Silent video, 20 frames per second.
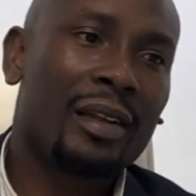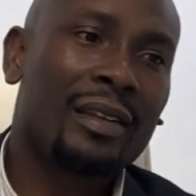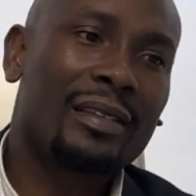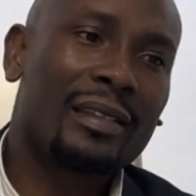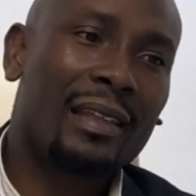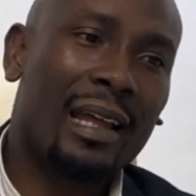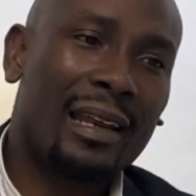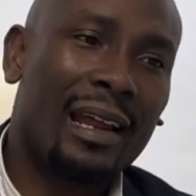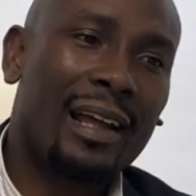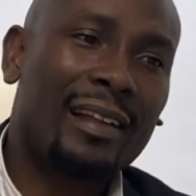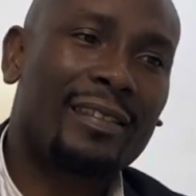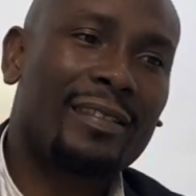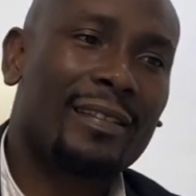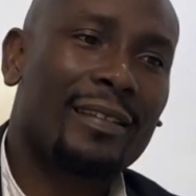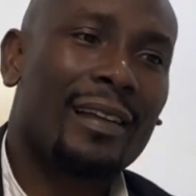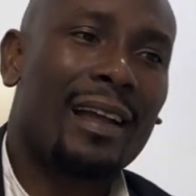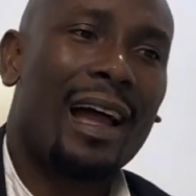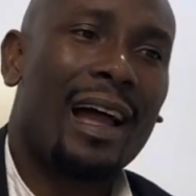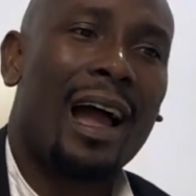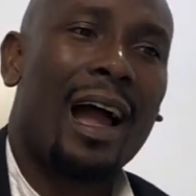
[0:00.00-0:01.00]
Tenants
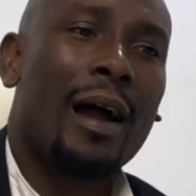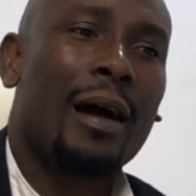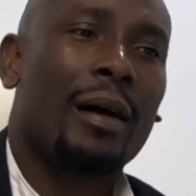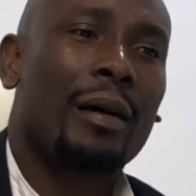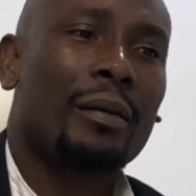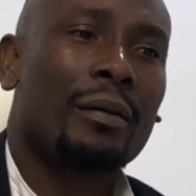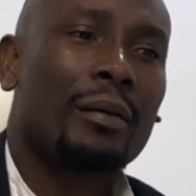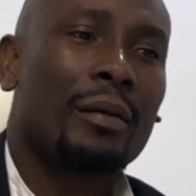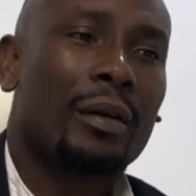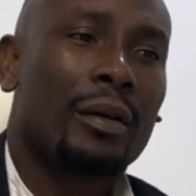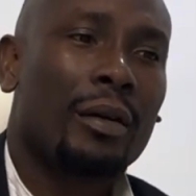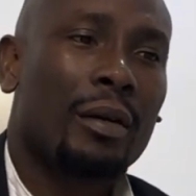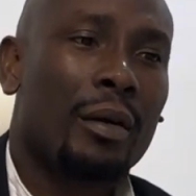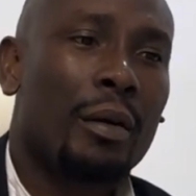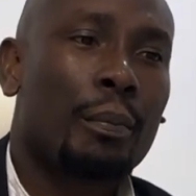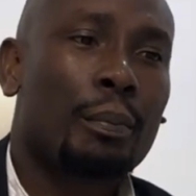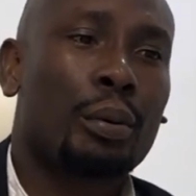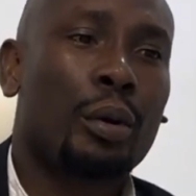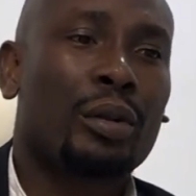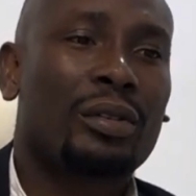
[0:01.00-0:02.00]
are
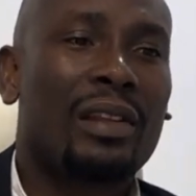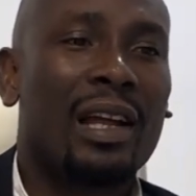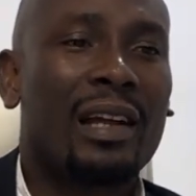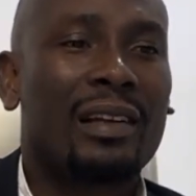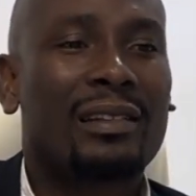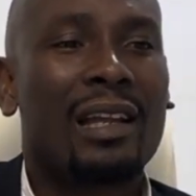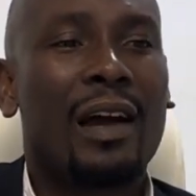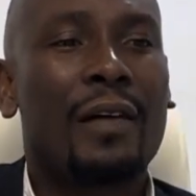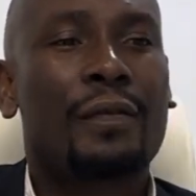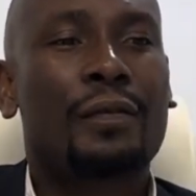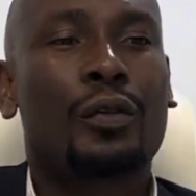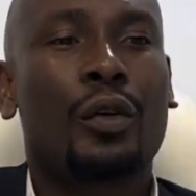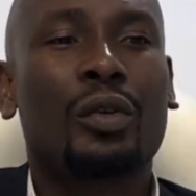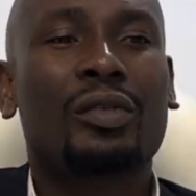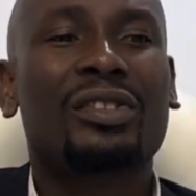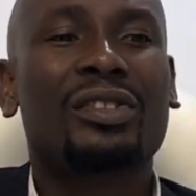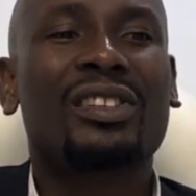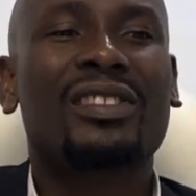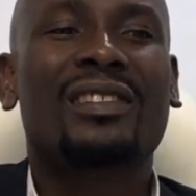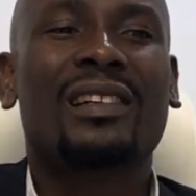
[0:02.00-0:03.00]
protected
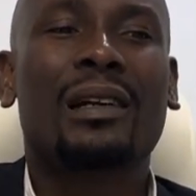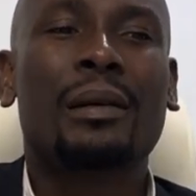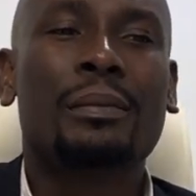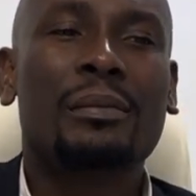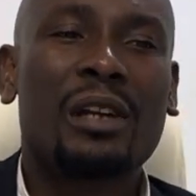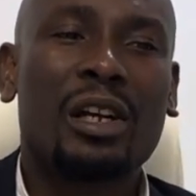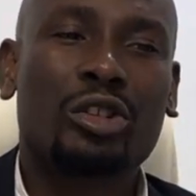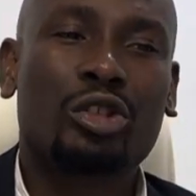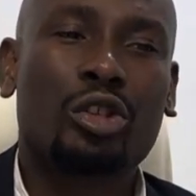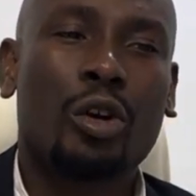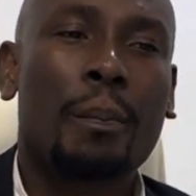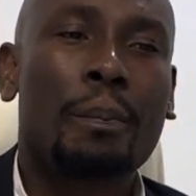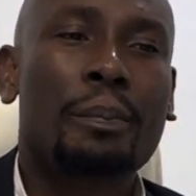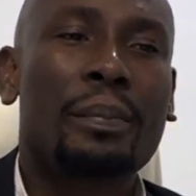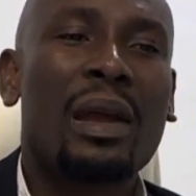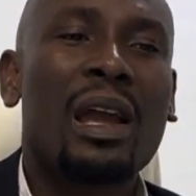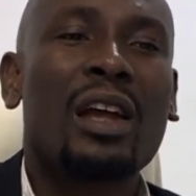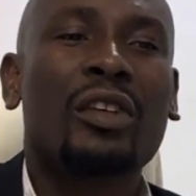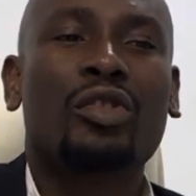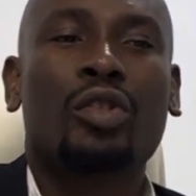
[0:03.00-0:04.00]
from discrimination
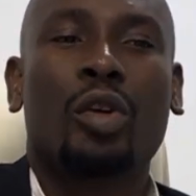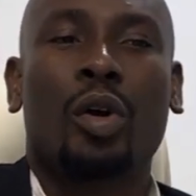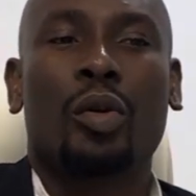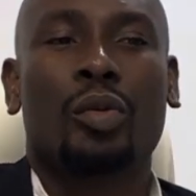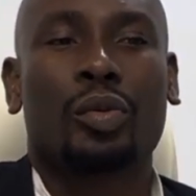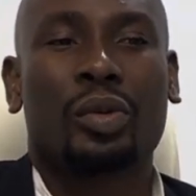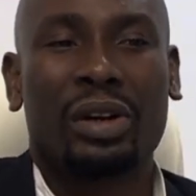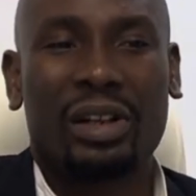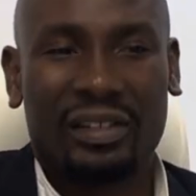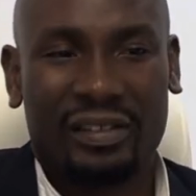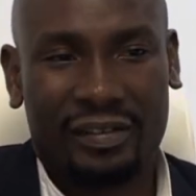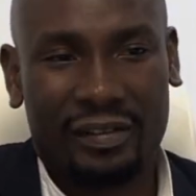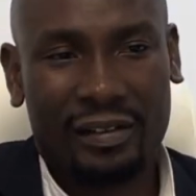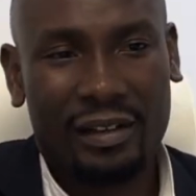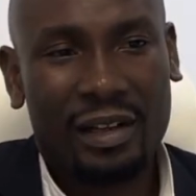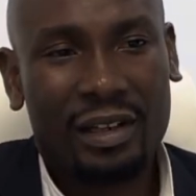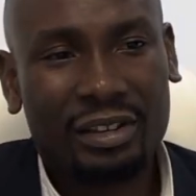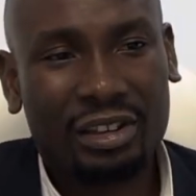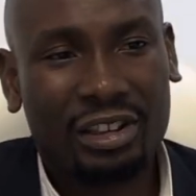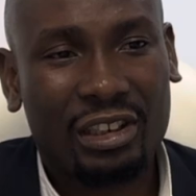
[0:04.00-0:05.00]
based on race,
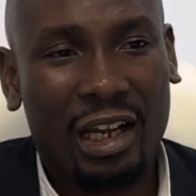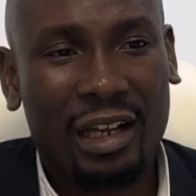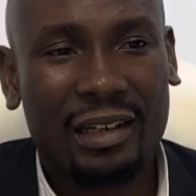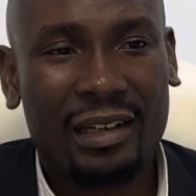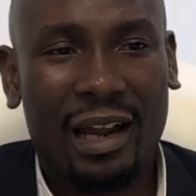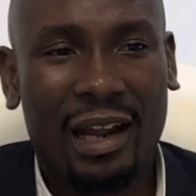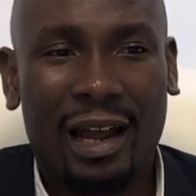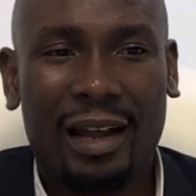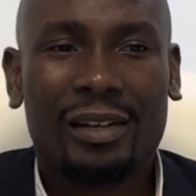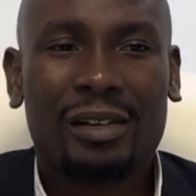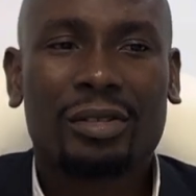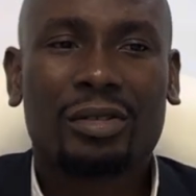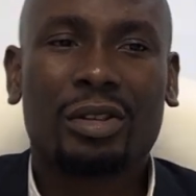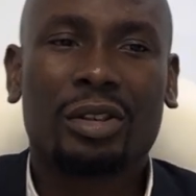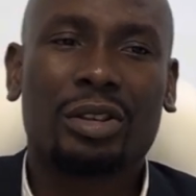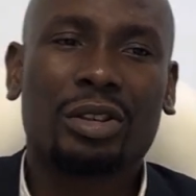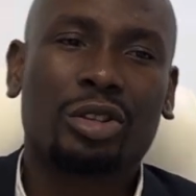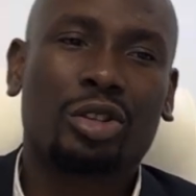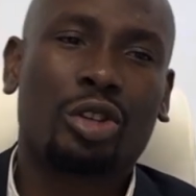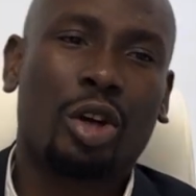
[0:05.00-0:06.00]
gender,
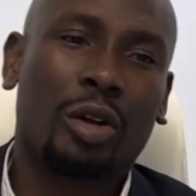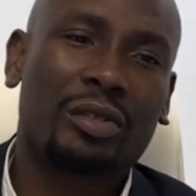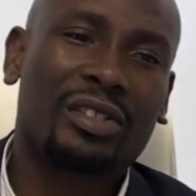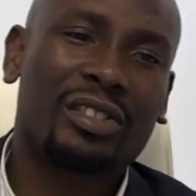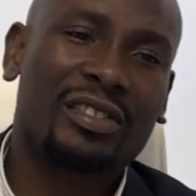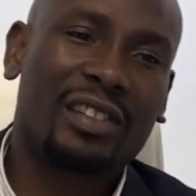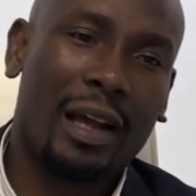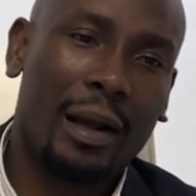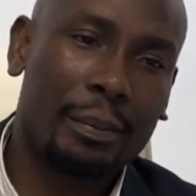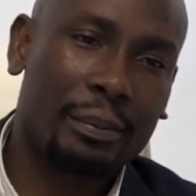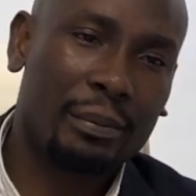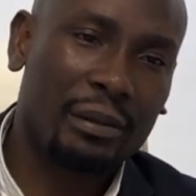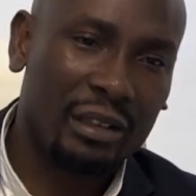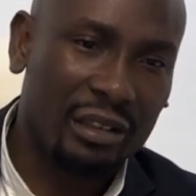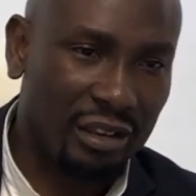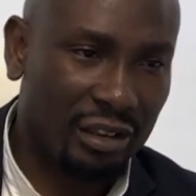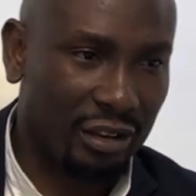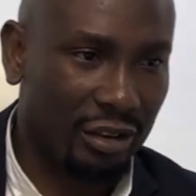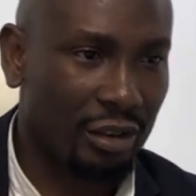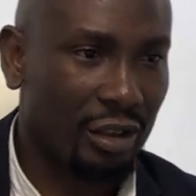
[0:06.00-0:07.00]
religion,
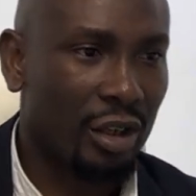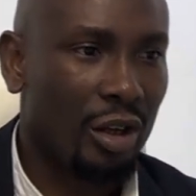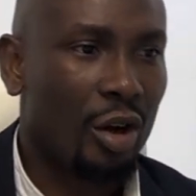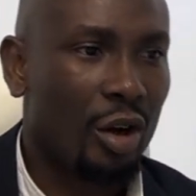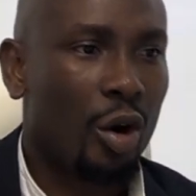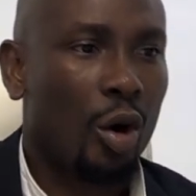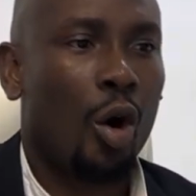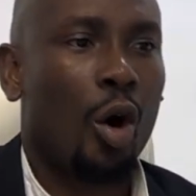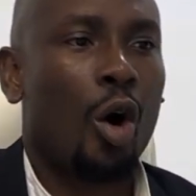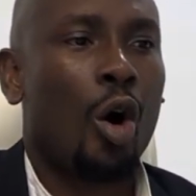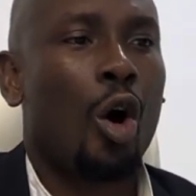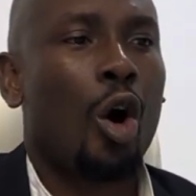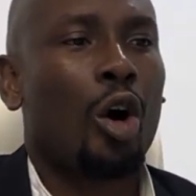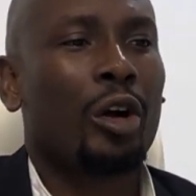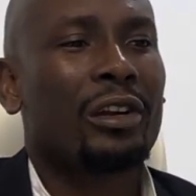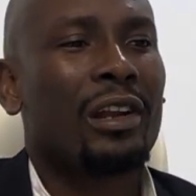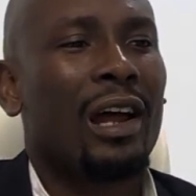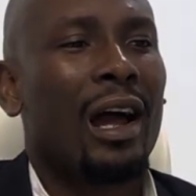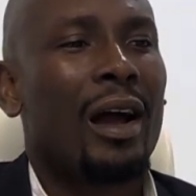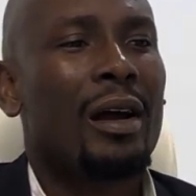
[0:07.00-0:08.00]
disability, or
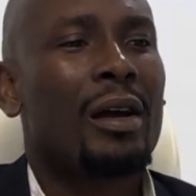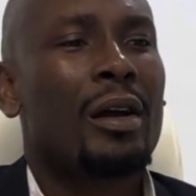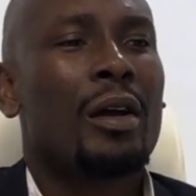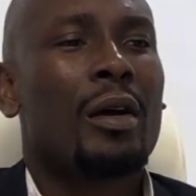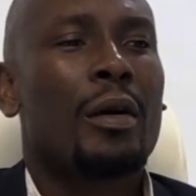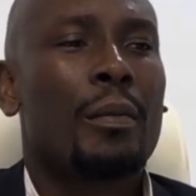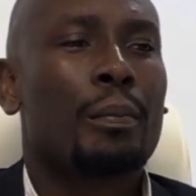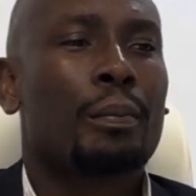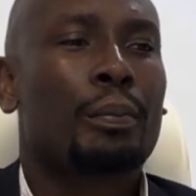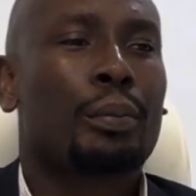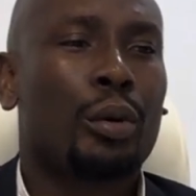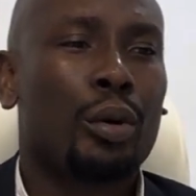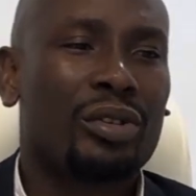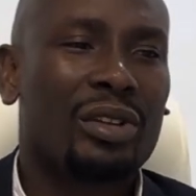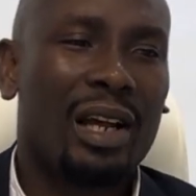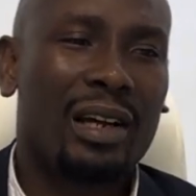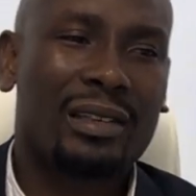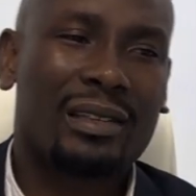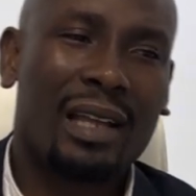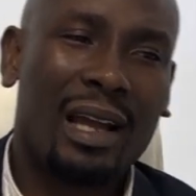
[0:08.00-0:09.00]
other
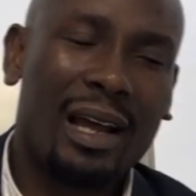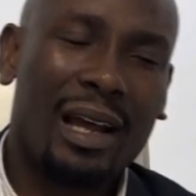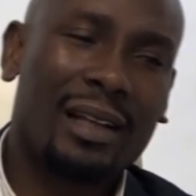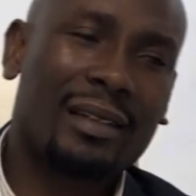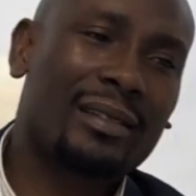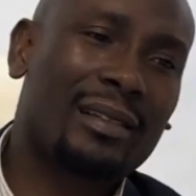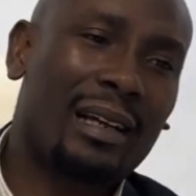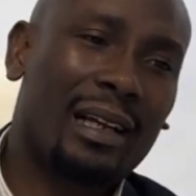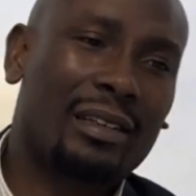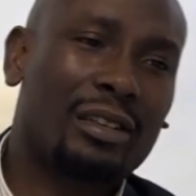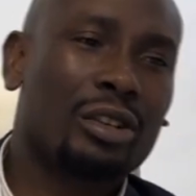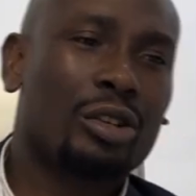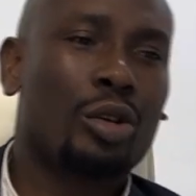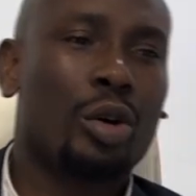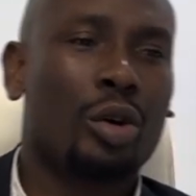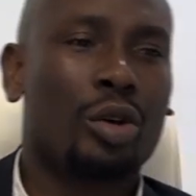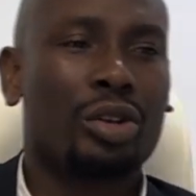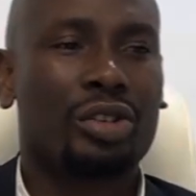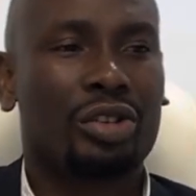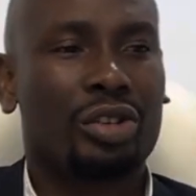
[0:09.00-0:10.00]
protected
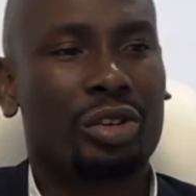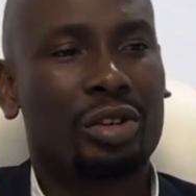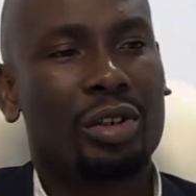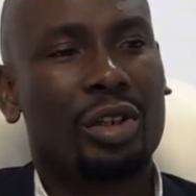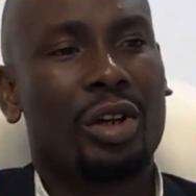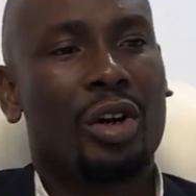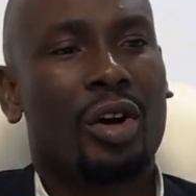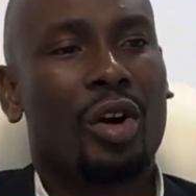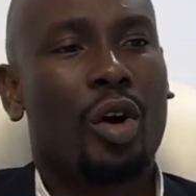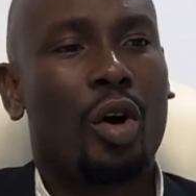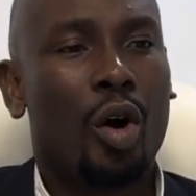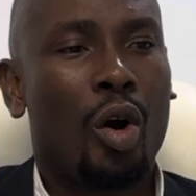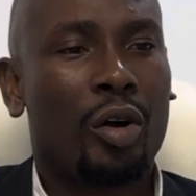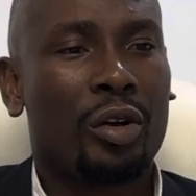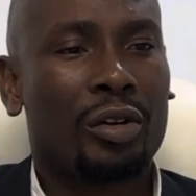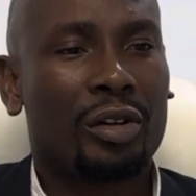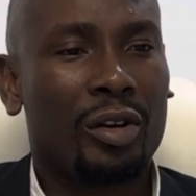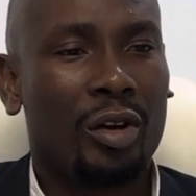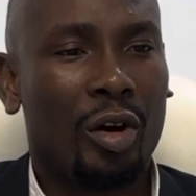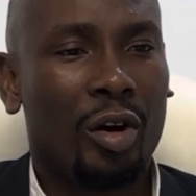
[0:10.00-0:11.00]
categories
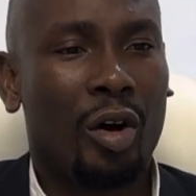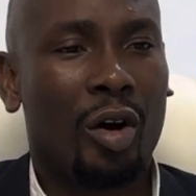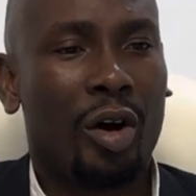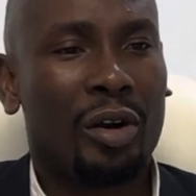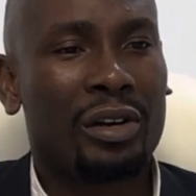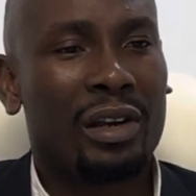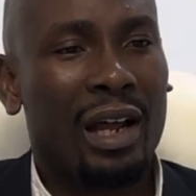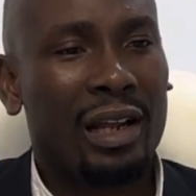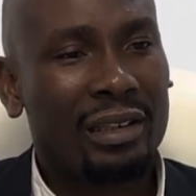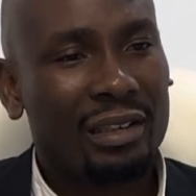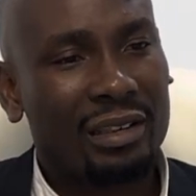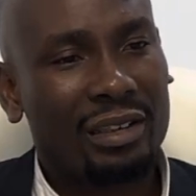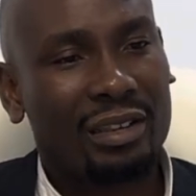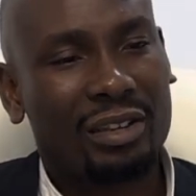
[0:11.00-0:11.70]
under this.